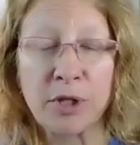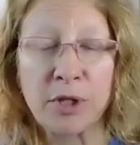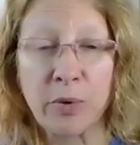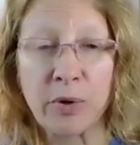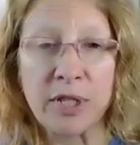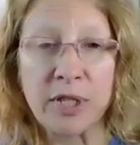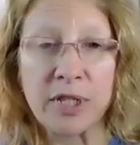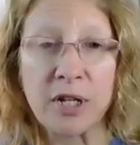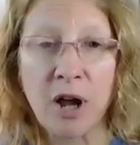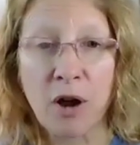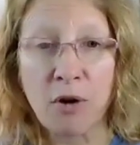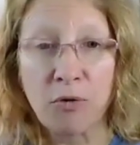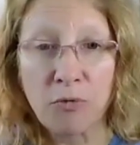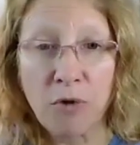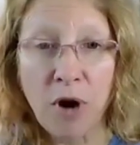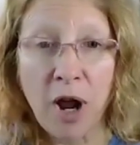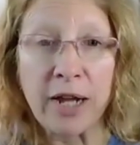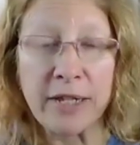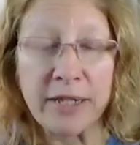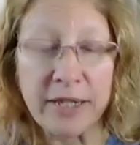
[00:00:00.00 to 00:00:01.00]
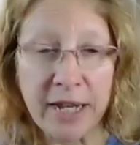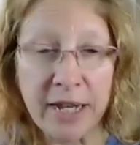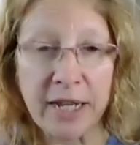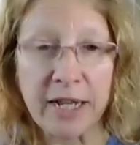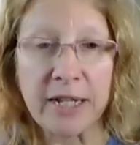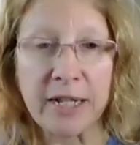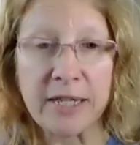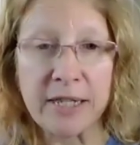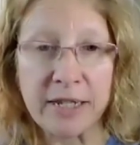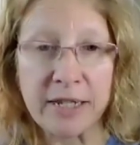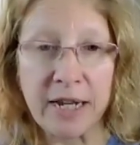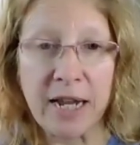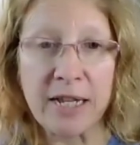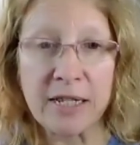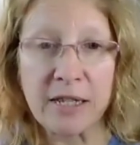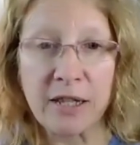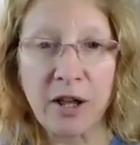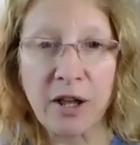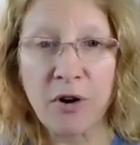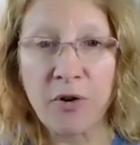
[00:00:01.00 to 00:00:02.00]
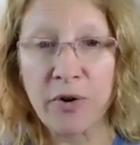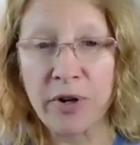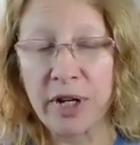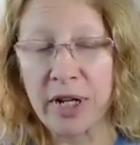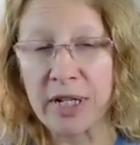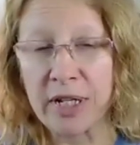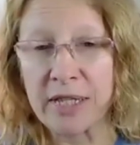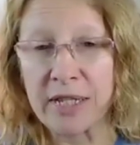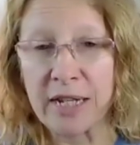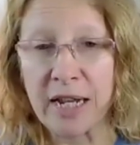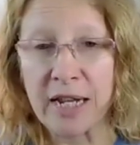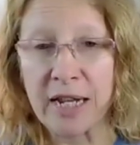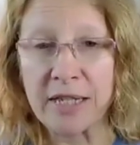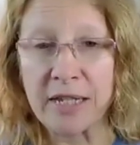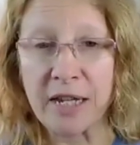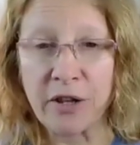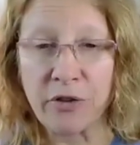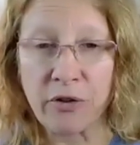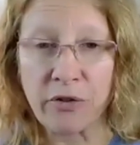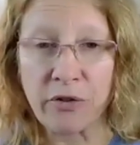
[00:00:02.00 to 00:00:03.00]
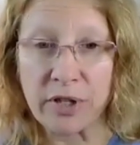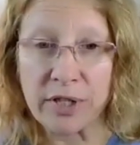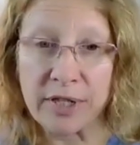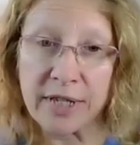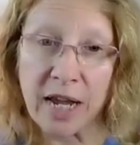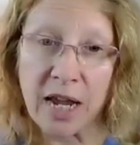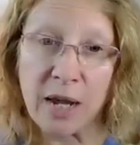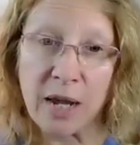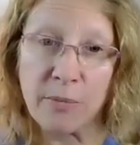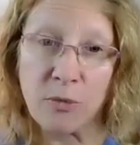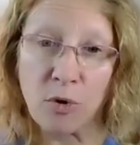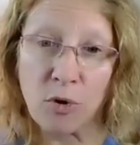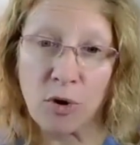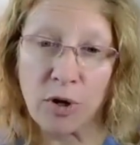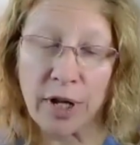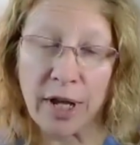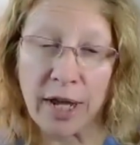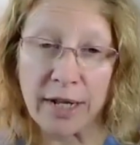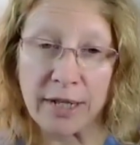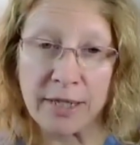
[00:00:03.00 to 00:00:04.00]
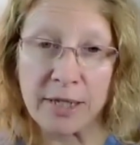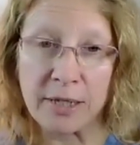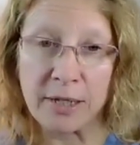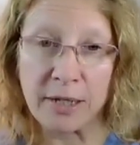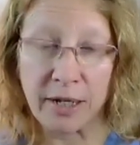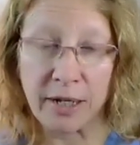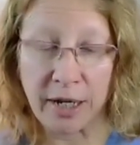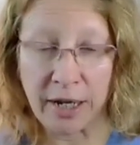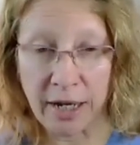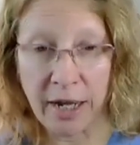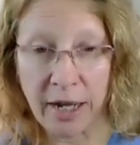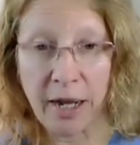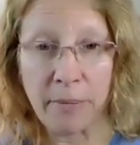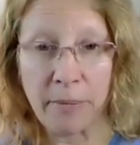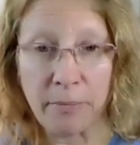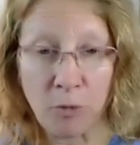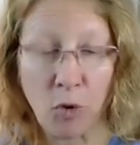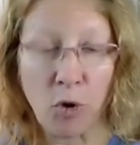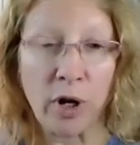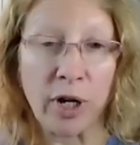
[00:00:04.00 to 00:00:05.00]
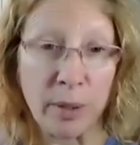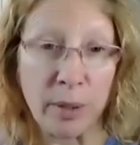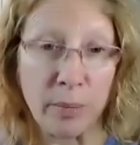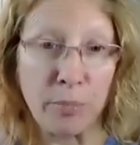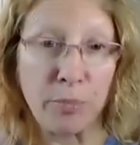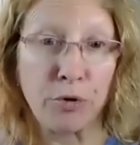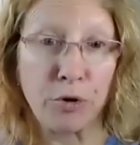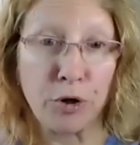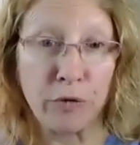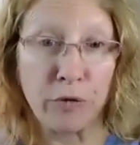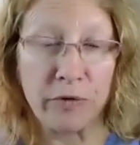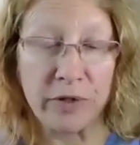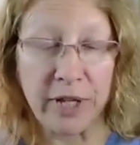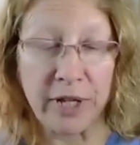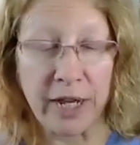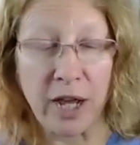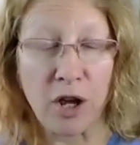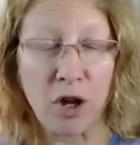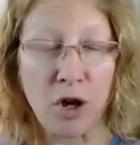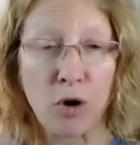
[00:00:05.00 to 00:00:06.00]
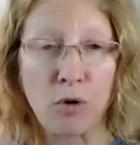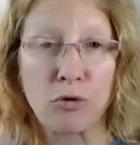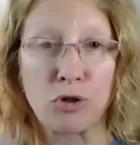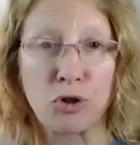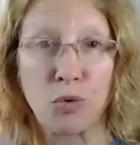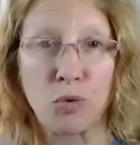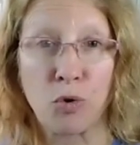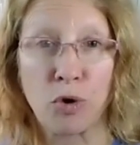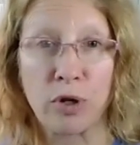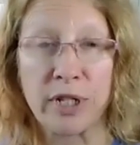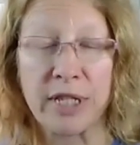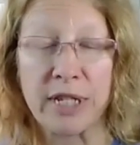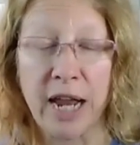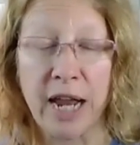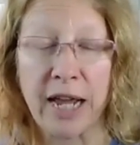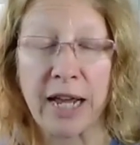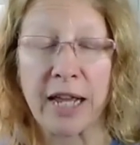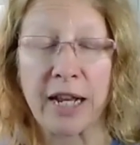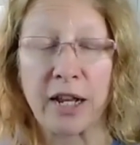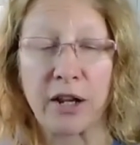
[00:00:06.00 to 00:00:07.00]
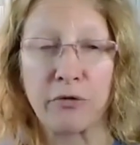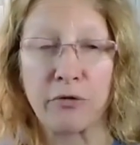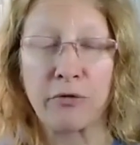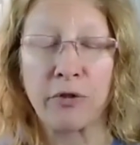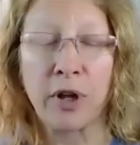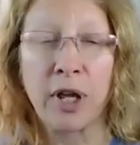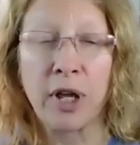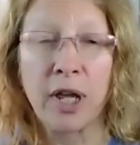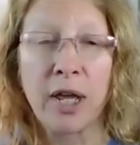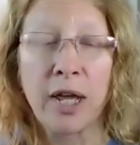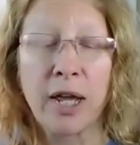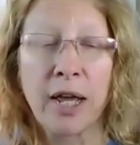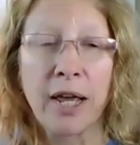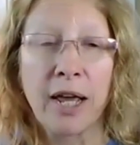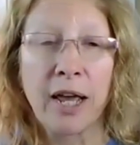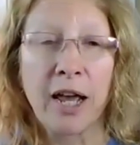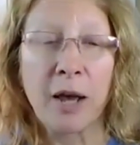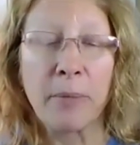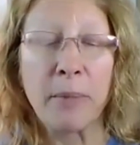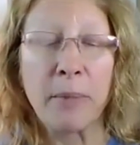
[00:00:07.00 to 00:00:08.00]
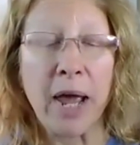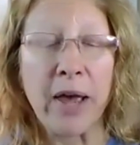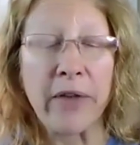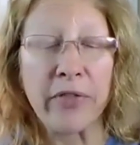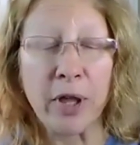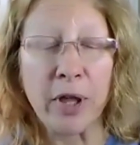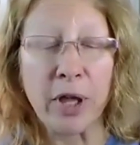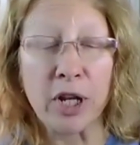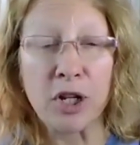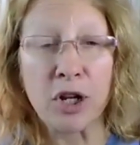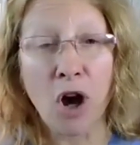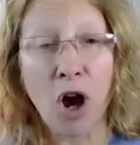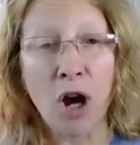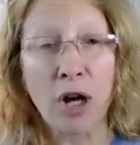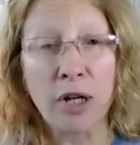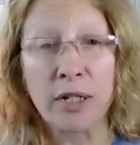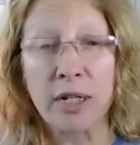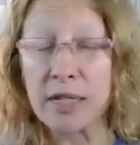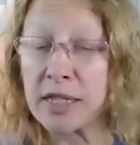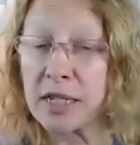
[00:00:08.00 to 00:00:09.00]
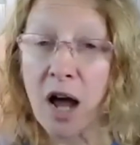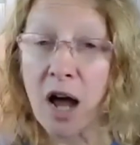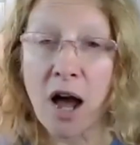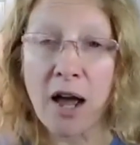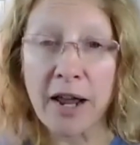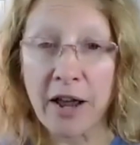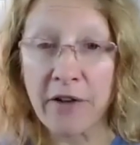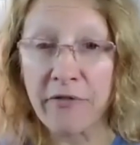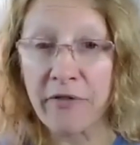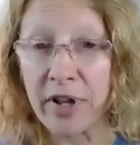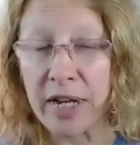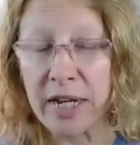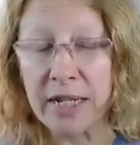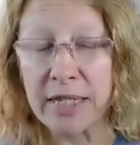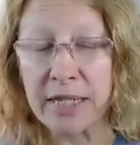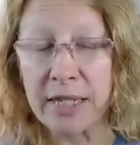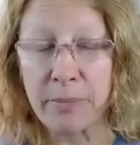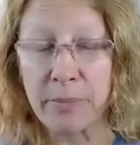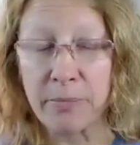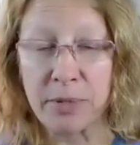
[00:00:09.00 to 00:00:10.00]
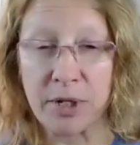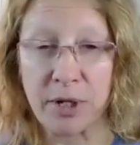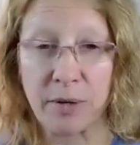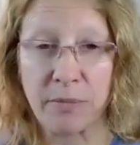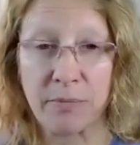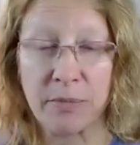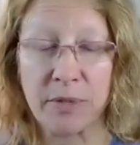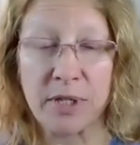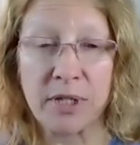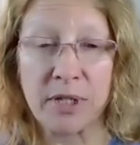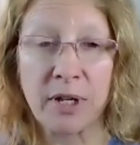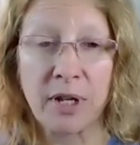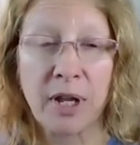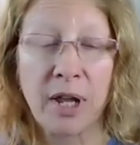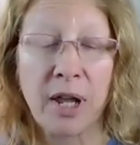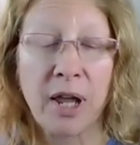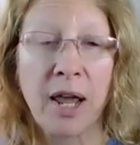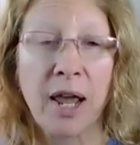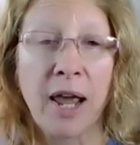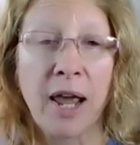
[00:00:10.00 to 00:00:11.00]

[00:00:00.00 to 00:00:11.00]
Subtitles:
So it's not rising. It stays low and it stays either the same or gets, or it improves, like it goes towards negative. And the dog does not have any symptoms,